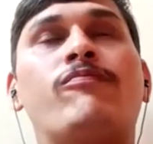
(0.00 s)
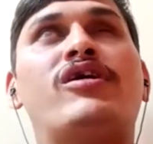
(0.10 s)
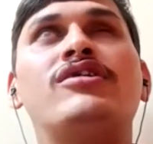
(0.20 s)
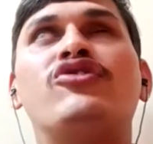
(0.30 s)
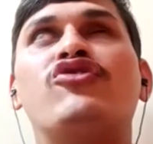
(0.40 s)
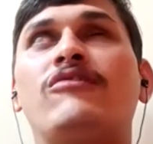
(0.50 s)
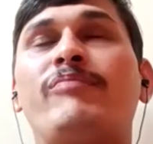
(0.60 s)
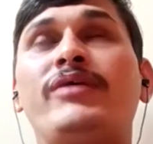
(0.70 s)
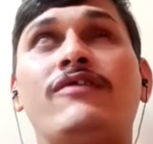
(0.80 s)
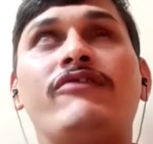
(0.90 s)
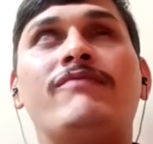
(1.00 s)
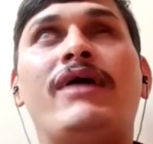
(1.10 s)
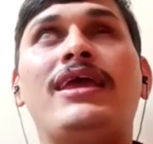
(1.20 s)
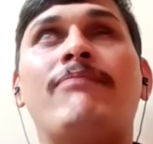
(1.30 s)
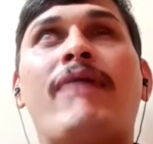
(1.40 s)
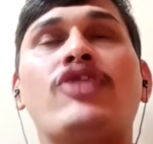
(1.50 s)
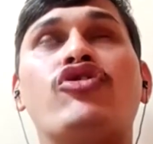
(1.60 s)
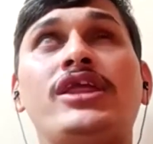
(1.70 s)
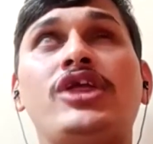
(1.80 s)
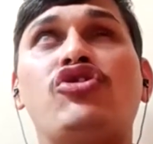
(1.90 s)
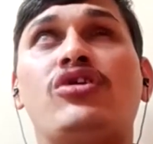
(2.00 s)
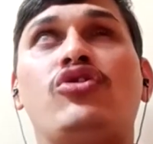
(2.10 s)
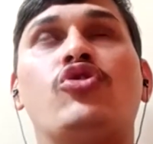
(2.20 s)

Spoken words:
bird chirpings with my imagination.